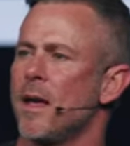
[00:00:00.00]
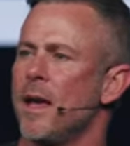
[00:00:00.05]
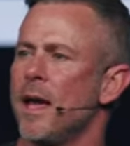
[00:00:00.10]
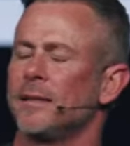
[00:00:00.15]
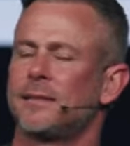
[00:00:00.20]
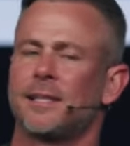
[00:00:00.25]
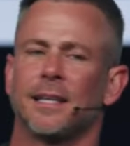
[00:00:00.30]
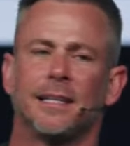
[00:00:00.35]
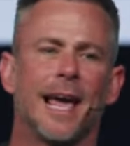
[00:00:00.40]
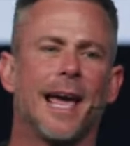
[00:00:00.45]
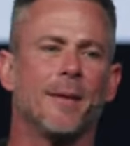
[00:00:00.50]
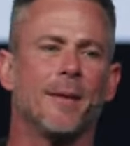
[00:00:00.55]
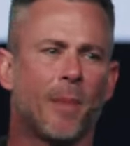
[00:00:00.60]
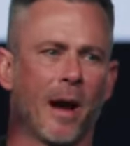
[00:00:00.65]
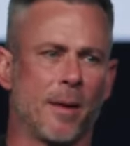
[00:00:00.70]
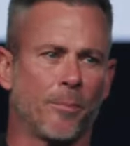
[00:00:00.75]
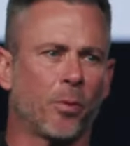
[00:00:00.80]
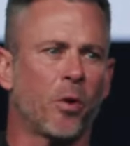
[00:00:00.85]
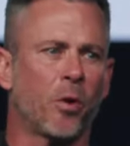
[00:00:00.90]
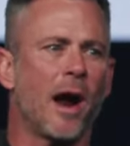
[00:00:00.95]
And today
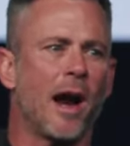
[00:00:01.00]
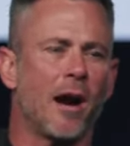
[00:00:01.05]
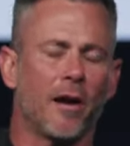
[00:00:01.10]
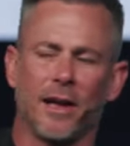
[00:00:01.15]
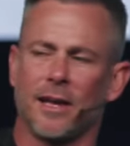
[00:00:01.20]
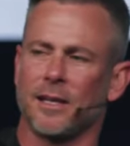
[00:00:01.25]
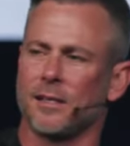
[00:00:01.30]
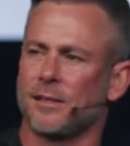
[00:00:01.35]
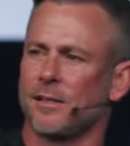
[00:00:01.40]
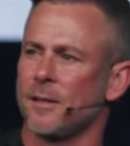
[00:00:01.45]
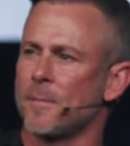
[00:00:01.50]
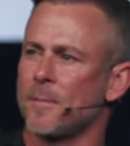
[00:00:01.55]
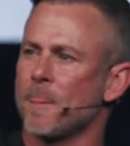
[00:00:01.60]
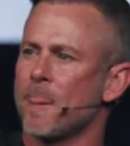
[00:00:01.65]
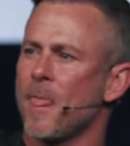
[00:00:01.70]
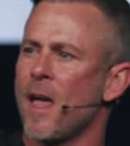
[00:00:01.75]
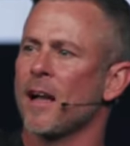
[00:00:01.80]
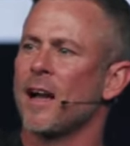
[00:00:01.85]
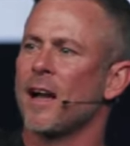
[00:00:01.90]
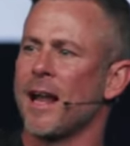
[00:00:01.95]
my prayer is,
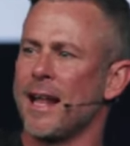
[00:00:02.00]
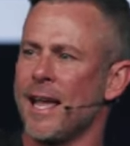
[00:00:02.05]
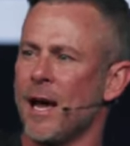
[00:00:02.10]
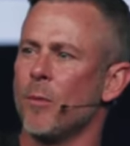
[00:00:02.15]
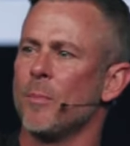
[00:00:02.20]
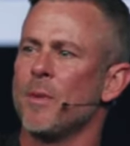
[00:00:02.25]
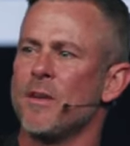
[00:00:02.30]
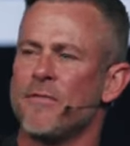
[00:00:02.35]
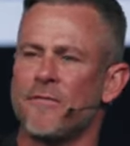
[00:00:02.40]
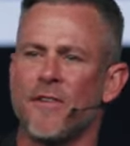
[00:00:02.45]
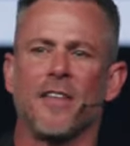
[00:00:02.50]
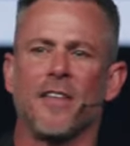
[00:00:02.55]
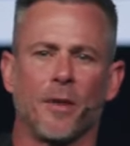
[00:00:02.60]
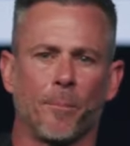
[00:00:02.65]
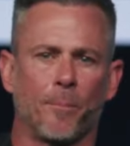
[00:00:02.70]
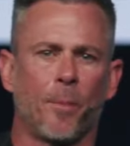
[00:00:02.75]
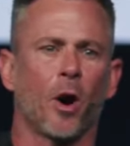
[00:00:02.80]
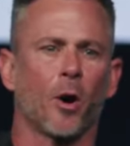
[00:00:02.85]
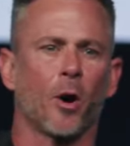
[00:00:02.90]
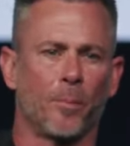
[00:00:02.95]
God, help me find the
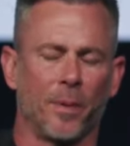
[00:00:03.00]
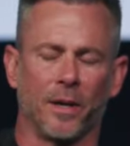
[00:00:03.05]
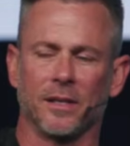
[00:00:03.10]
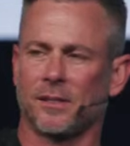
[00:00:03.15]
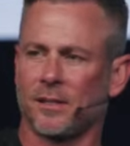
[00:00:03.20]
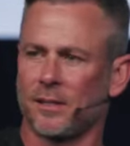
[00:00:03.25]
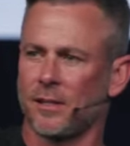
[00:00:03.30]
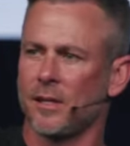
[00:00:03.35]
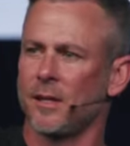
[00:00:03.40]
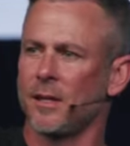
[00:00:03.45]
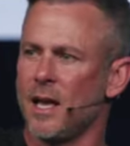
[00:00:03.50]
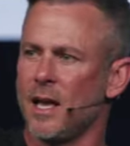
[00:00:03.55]
purpose